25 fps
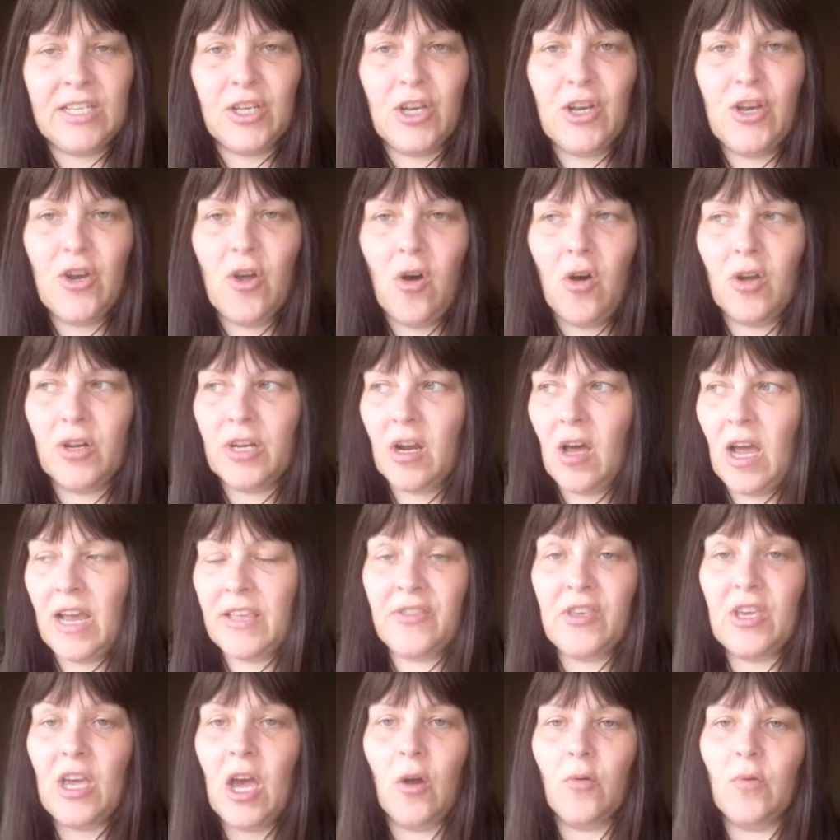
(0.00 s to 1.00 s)
not
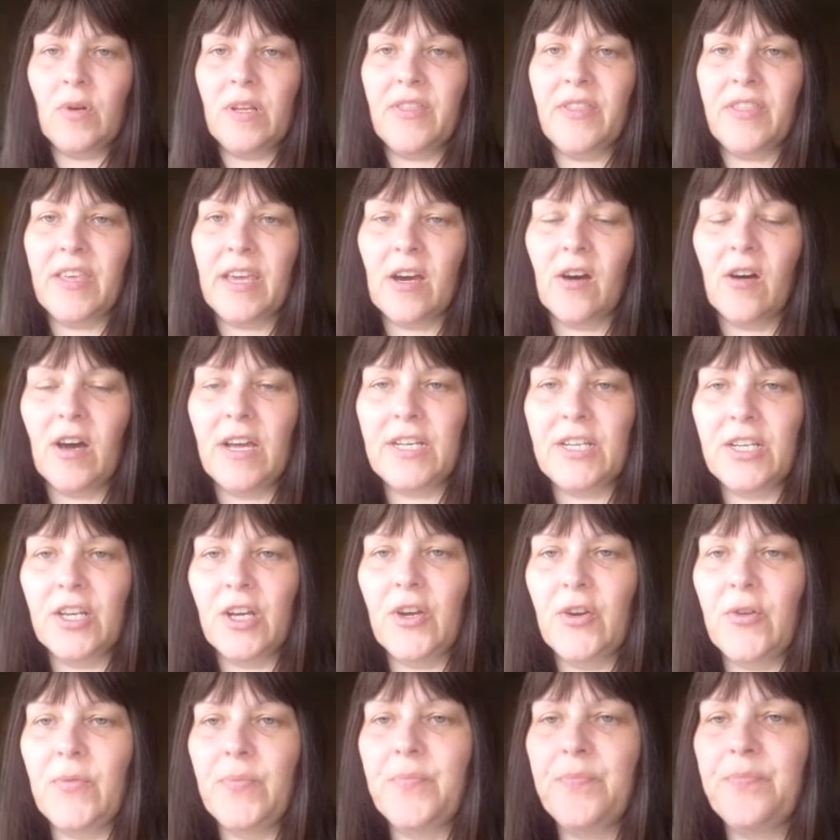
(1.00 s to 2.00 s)
like the only thing I
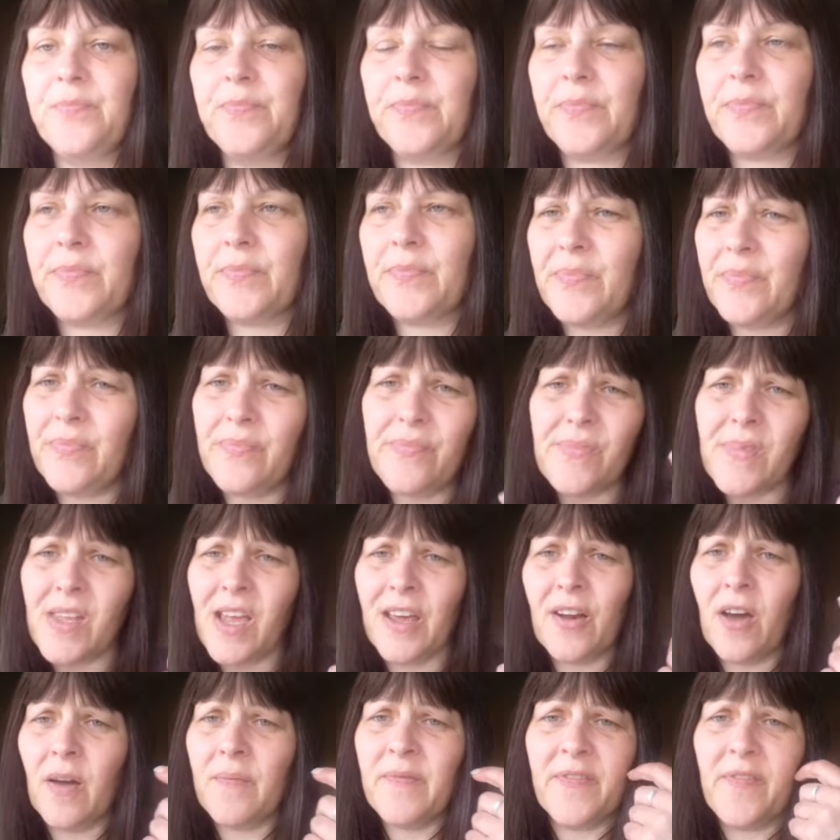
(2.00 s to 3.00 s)
do,
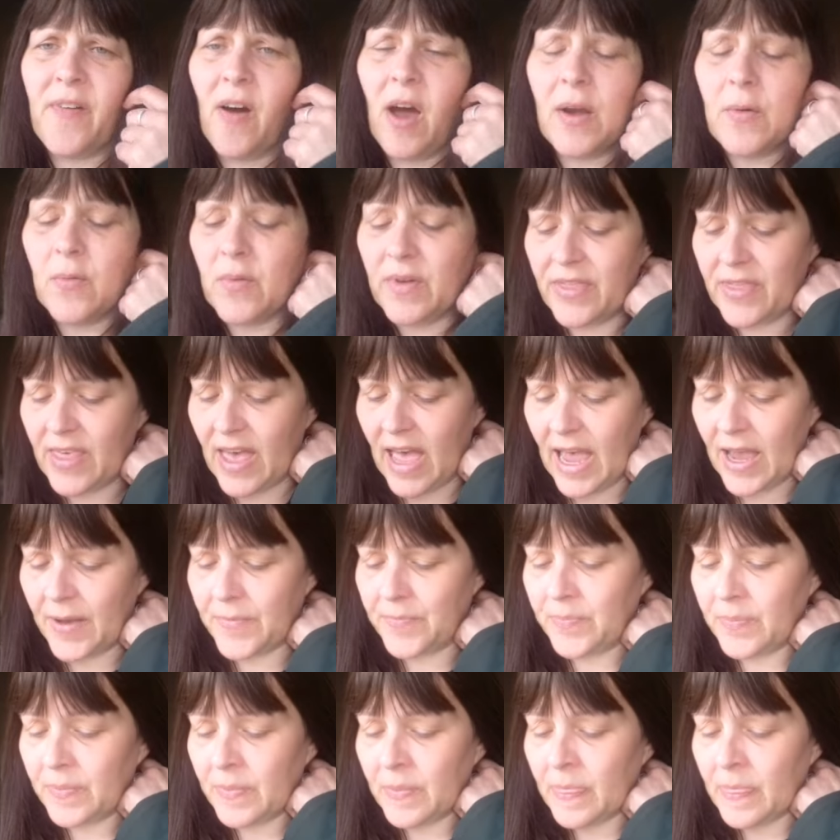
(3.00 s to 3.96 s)
and I'm fine with that.